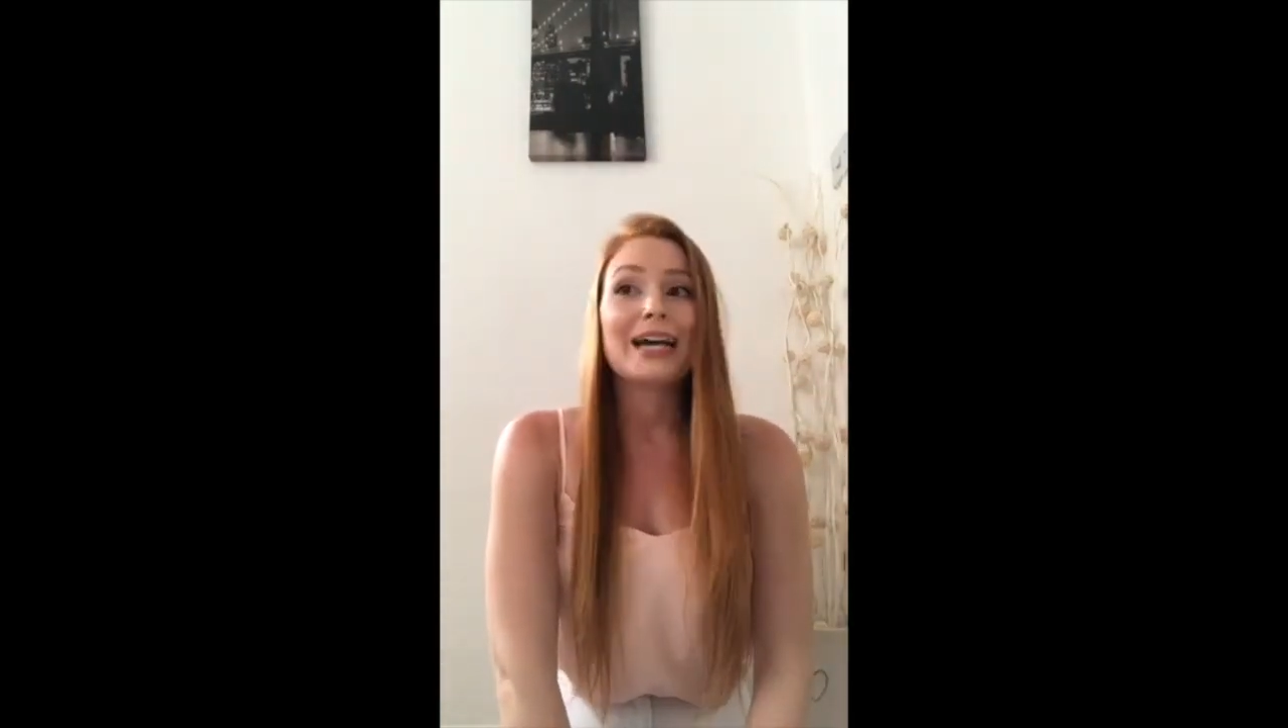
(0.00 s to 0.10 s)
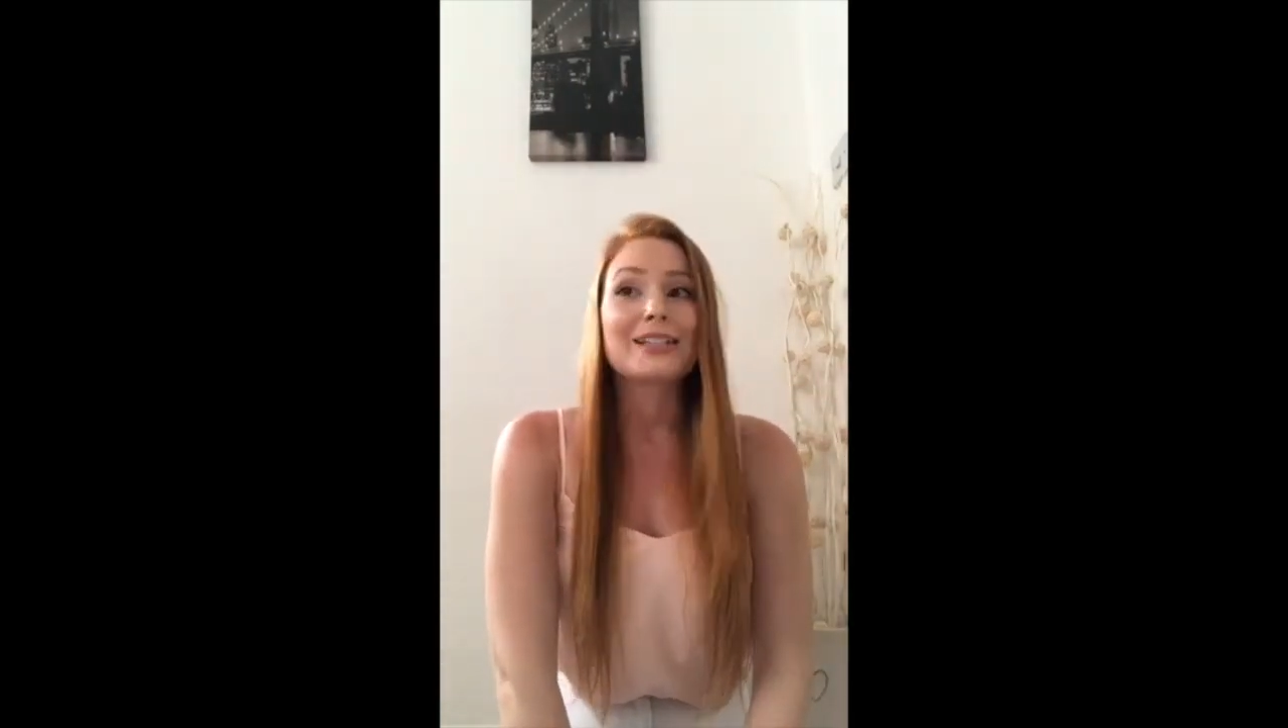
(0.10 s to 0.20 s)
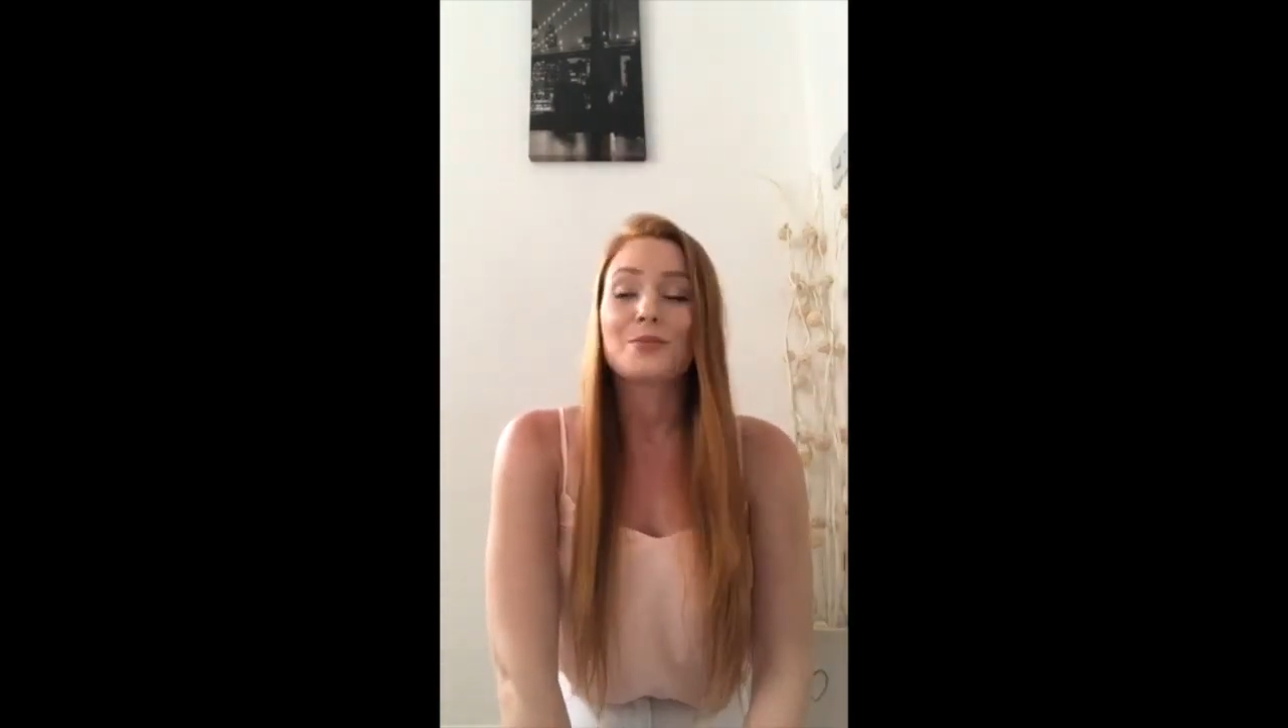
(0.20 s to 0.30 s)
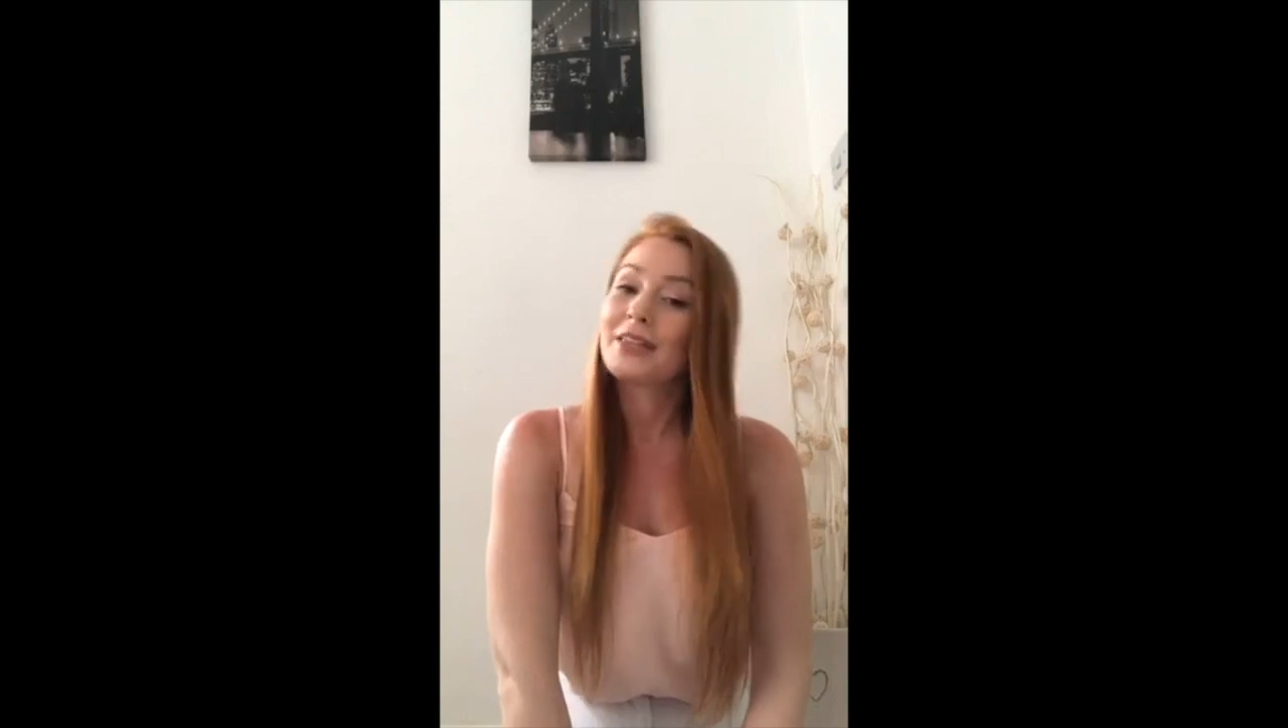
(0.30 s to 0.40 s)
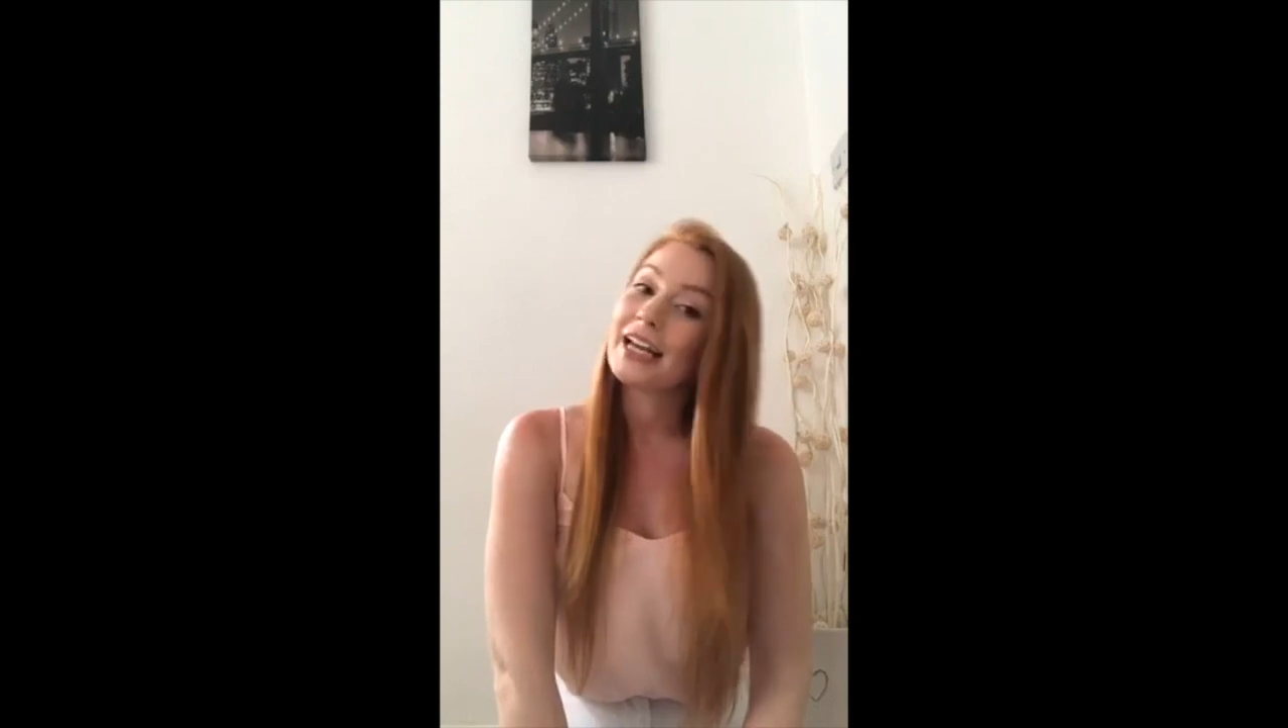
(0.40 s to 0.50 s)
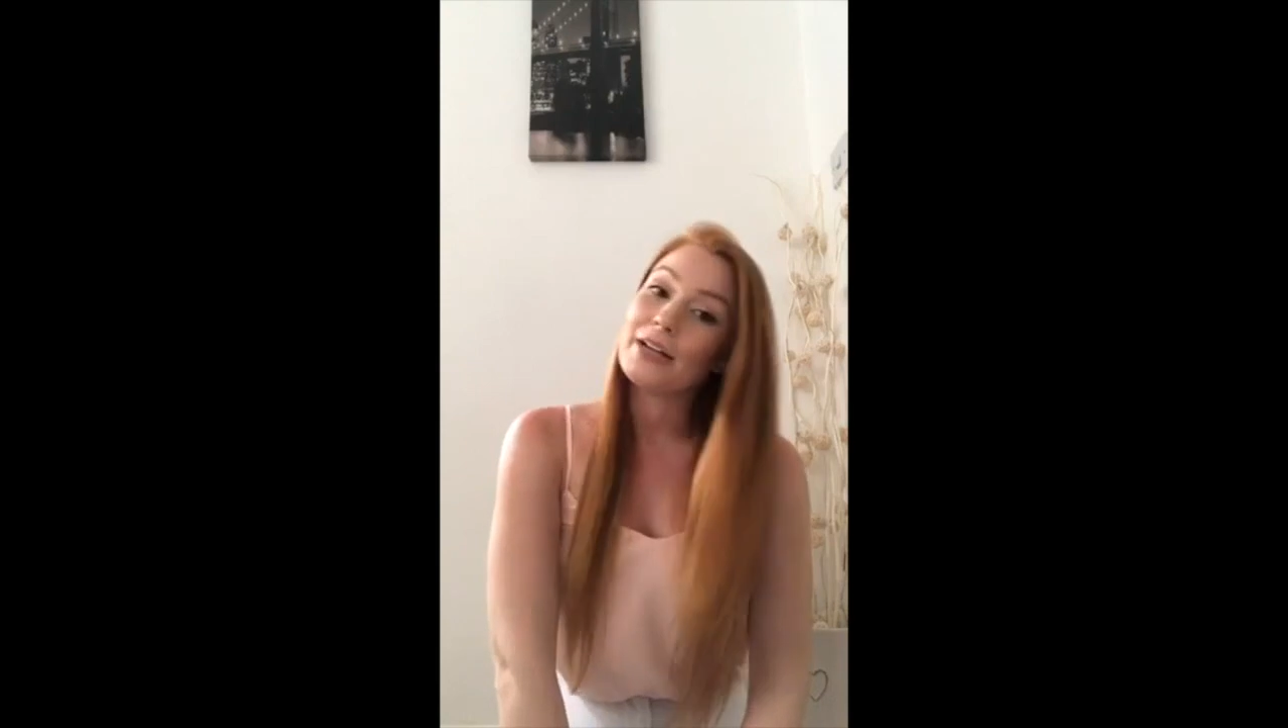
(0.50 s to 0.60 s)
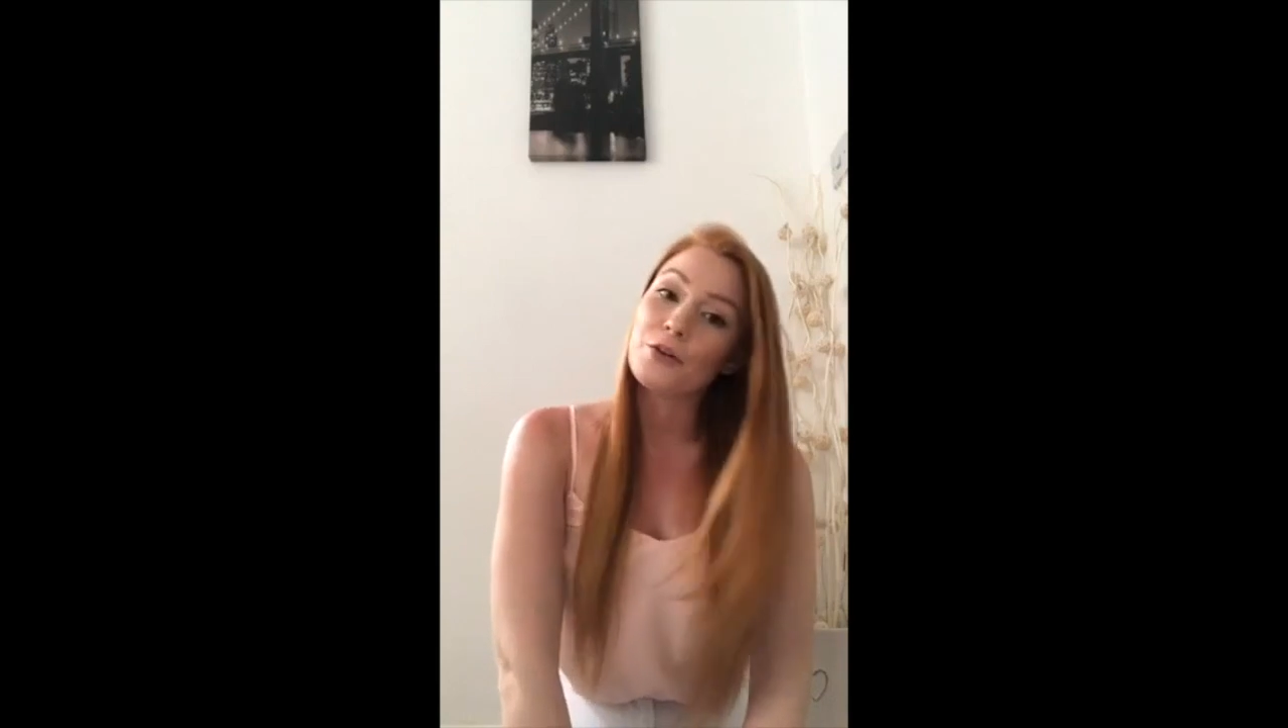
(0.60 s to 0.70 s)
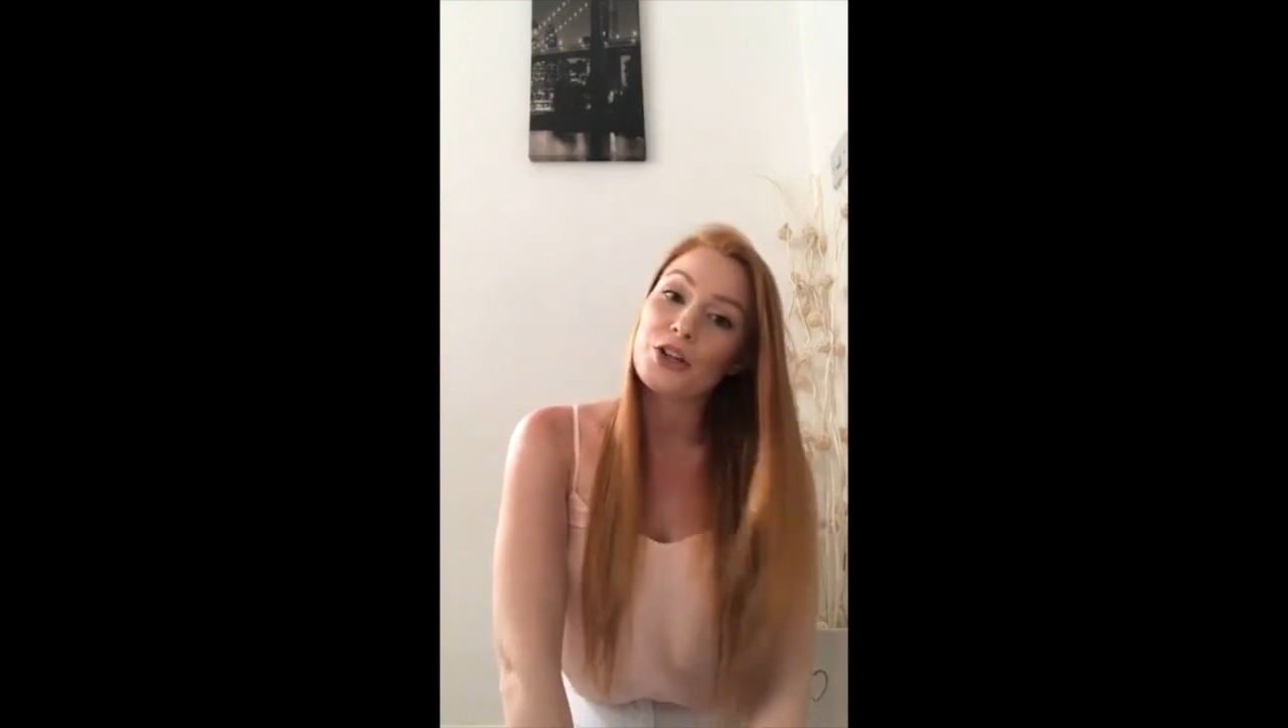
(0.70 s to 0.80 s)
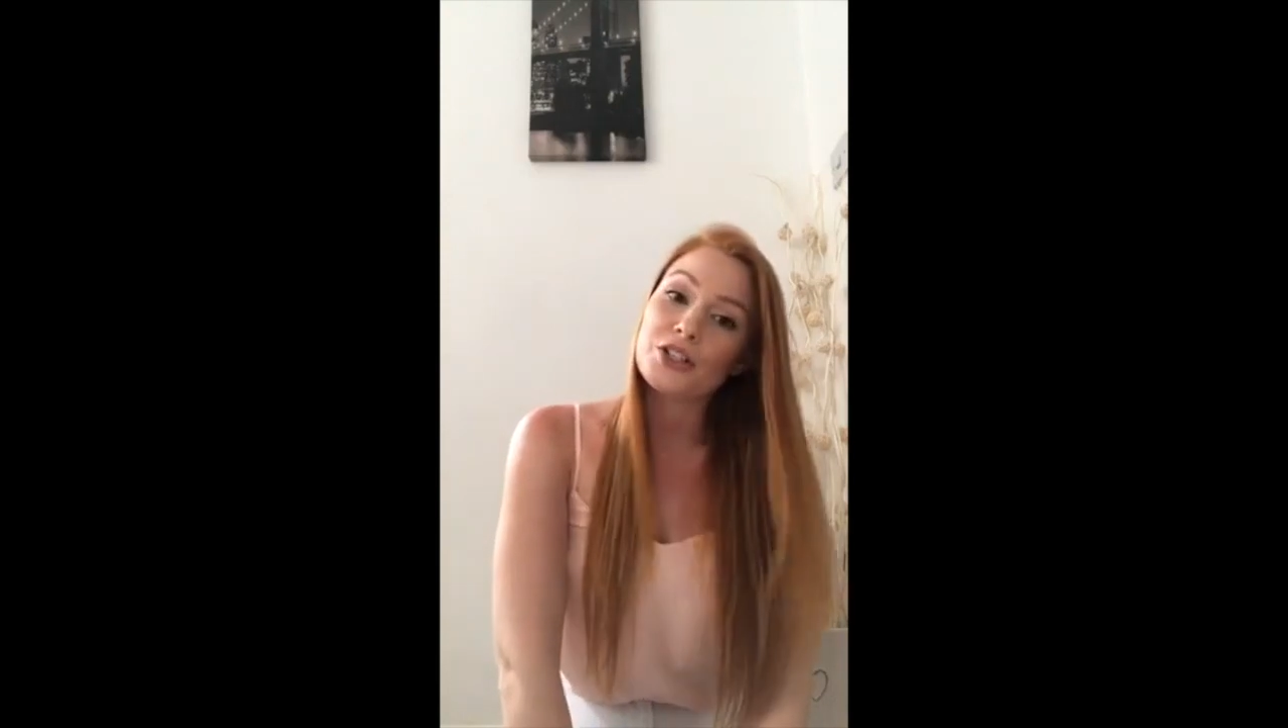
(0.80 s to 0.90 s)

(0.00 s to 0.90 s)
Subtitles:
it's something anyone